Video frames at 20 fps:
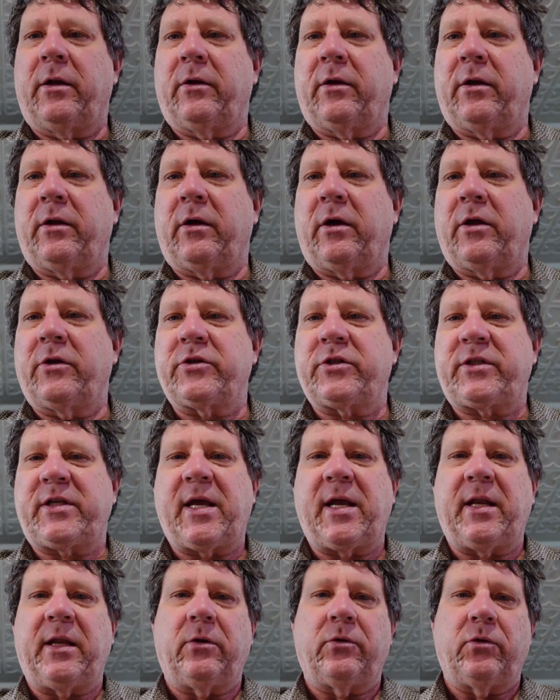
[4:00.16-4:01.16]
an
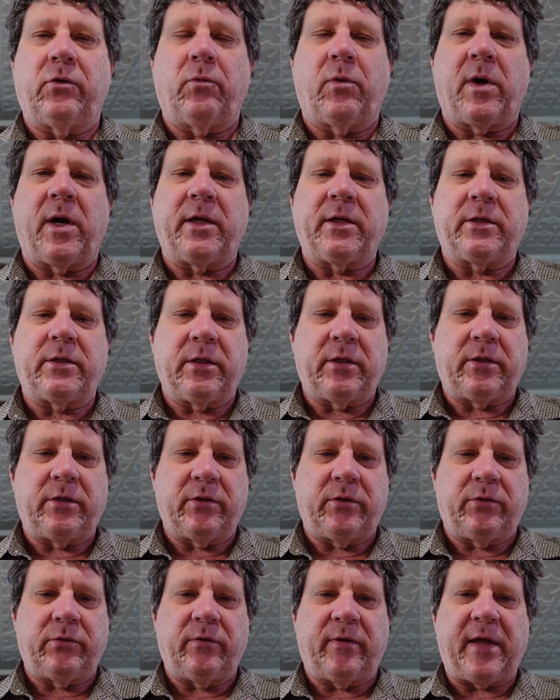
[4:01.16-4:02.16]
understanding who want to
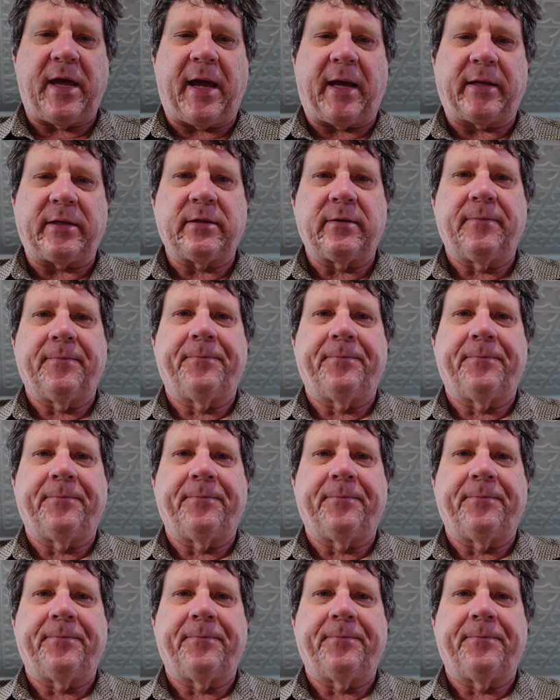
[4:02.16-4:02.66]
do that.